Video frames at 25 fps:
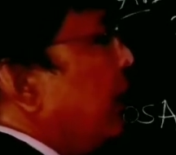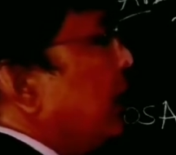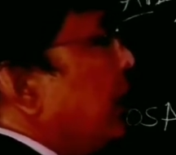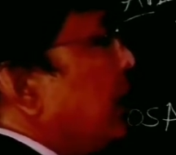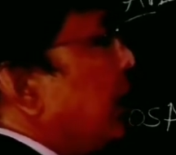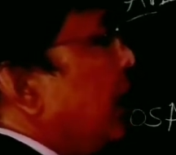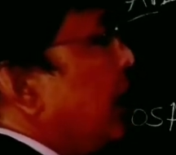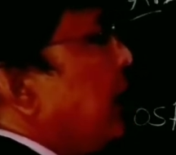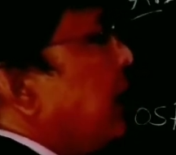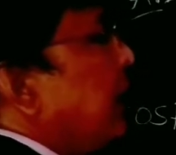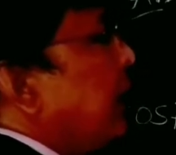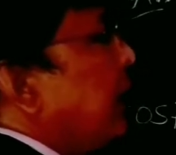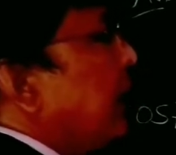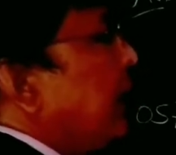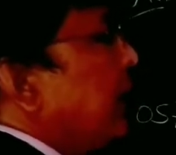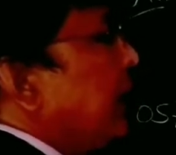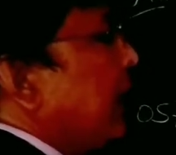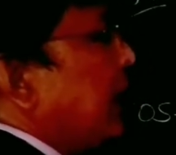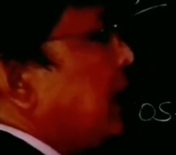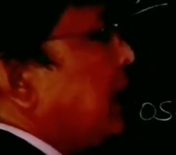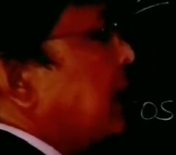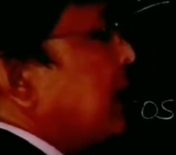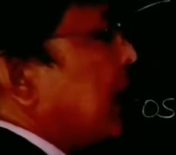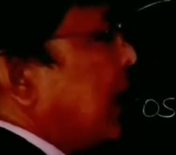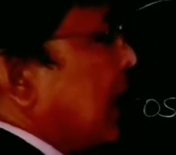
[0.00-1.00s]
K
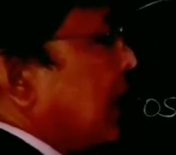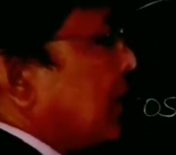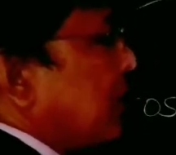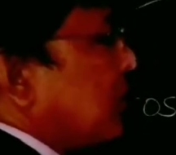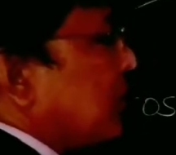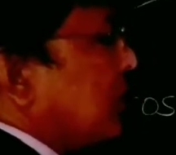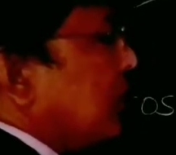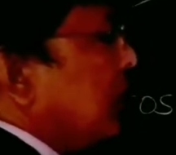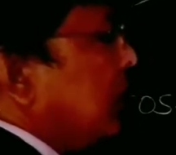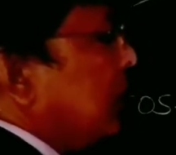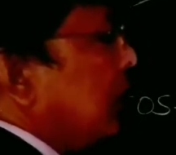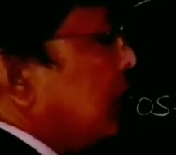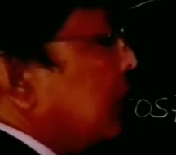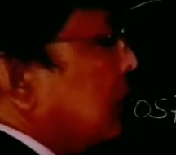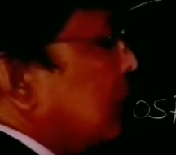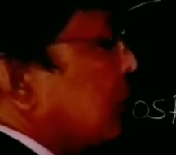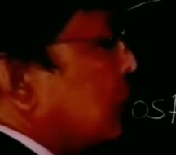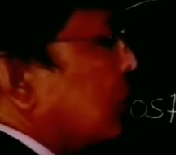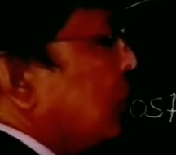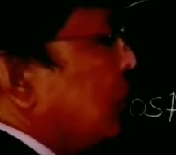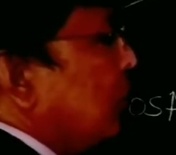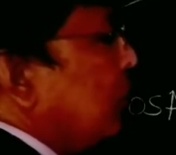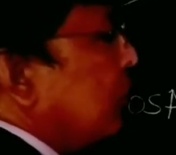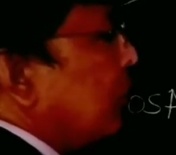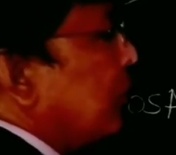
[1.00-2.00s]
get cancelled,
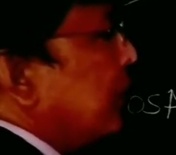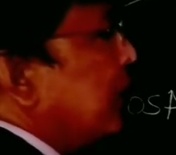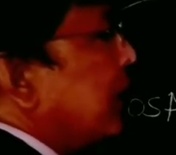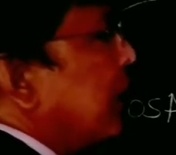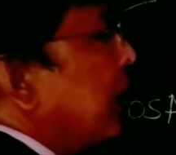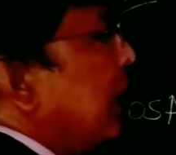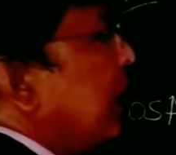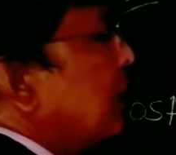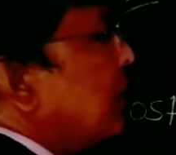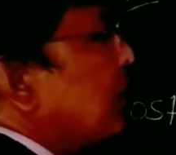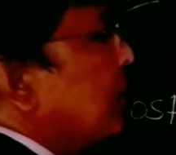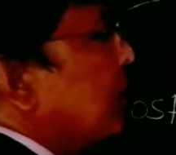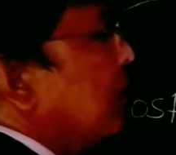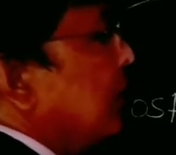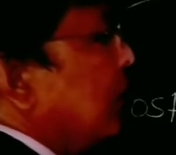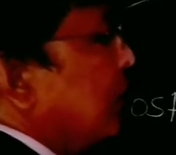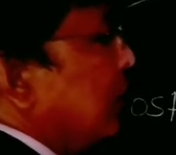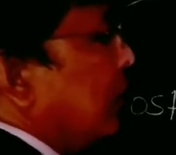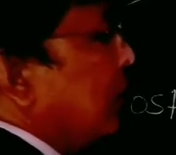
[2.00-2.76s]
so we get